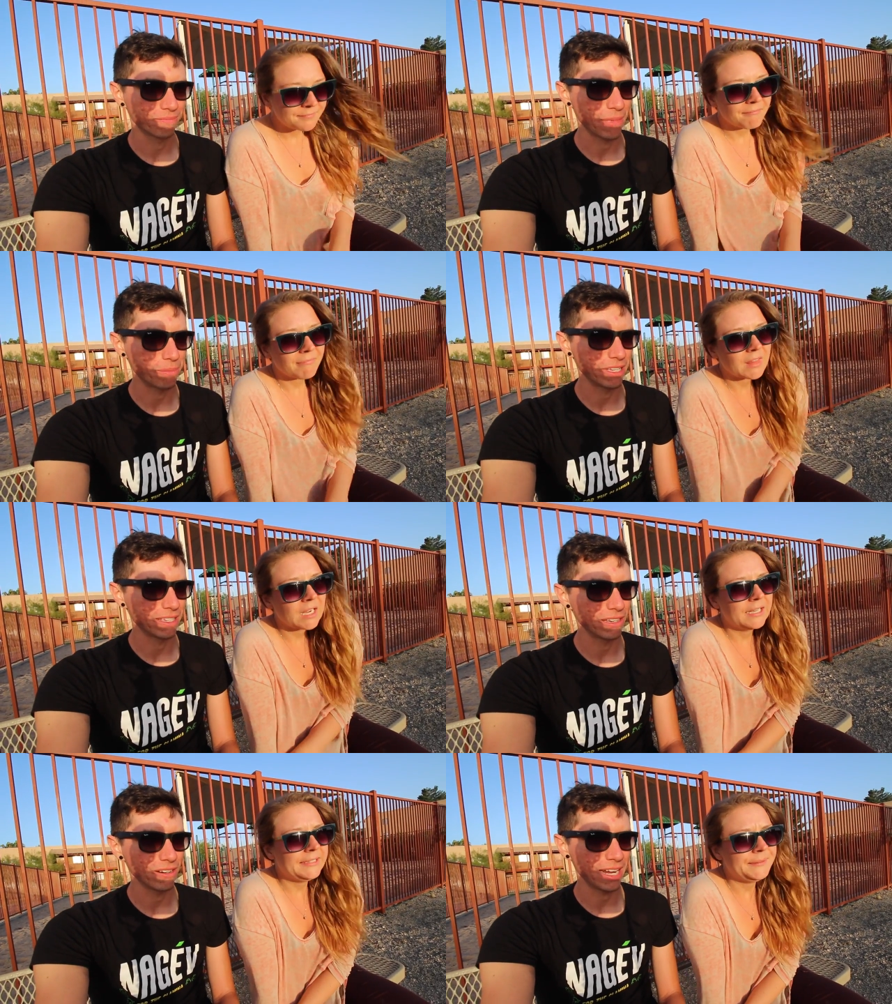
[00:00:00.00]
Speaker 1: maybe a
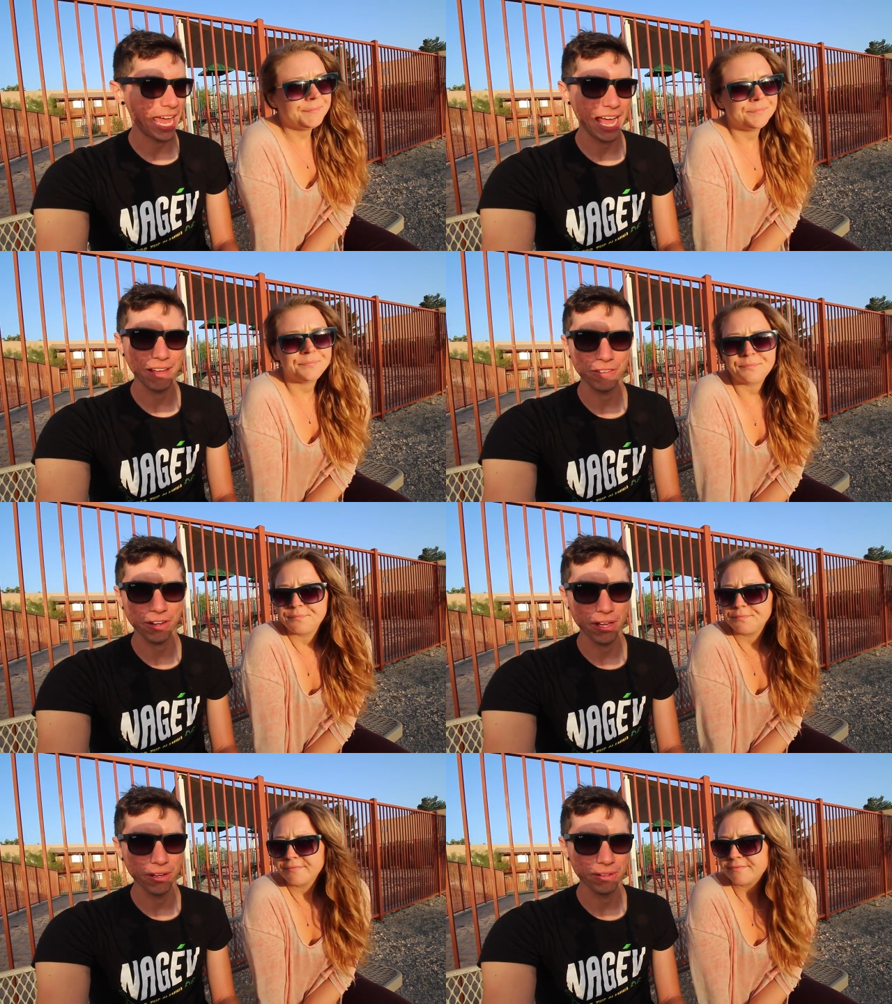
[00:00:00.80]
year and a half
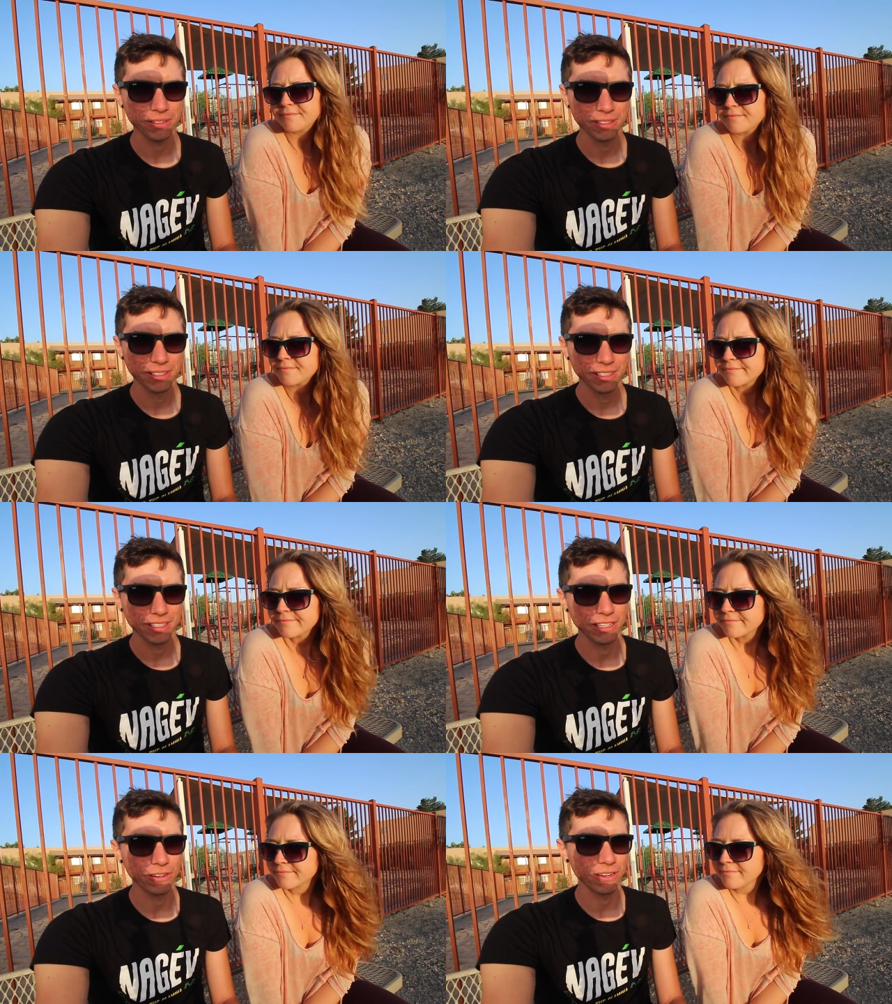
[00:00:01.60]
ago,
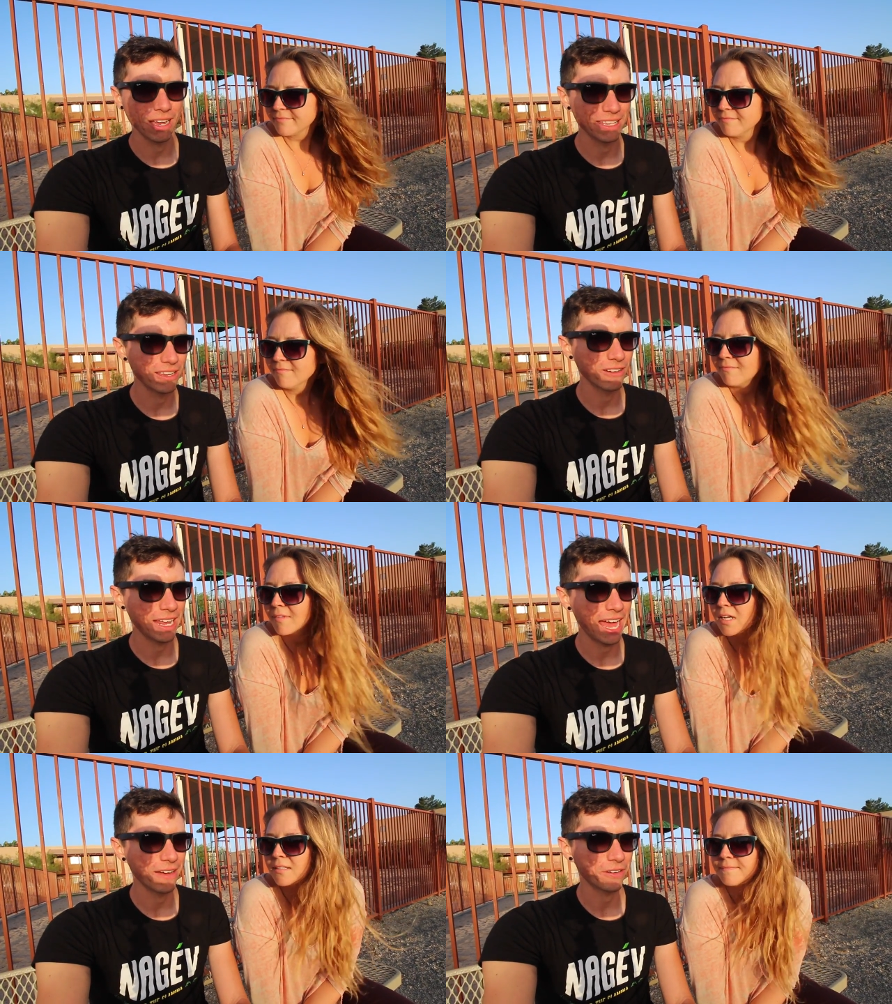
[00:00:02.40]
year a year and
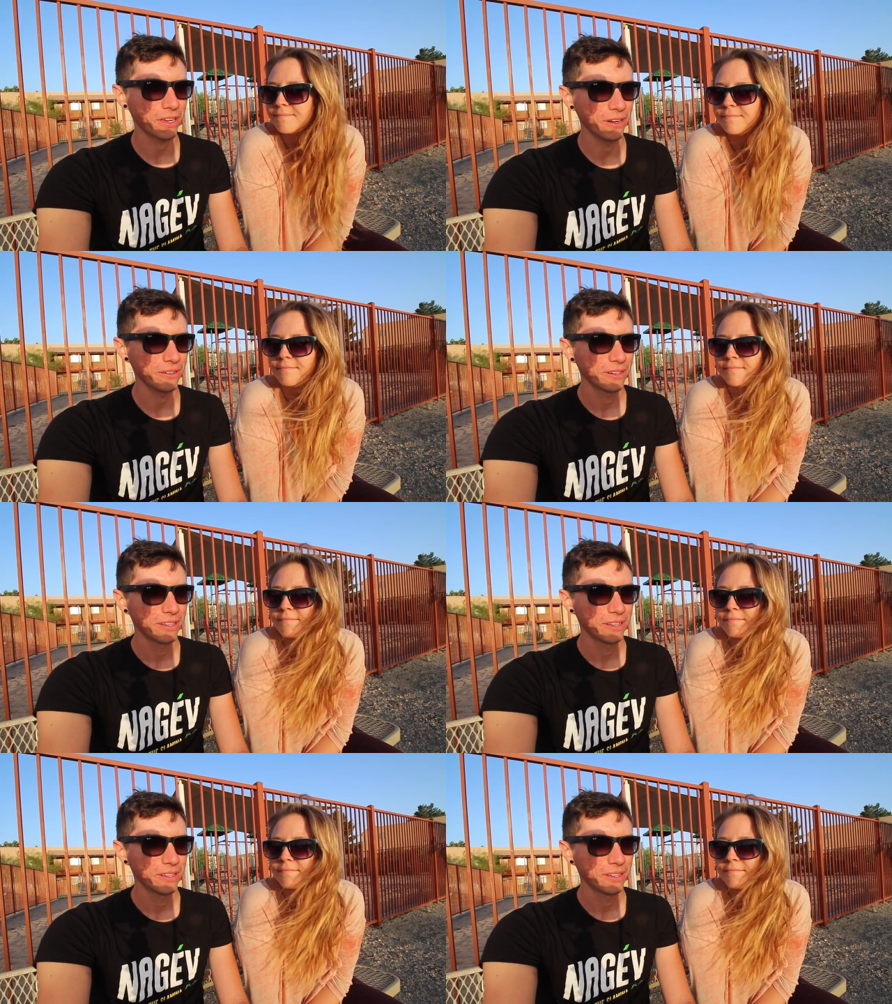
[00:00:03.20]
a half ago,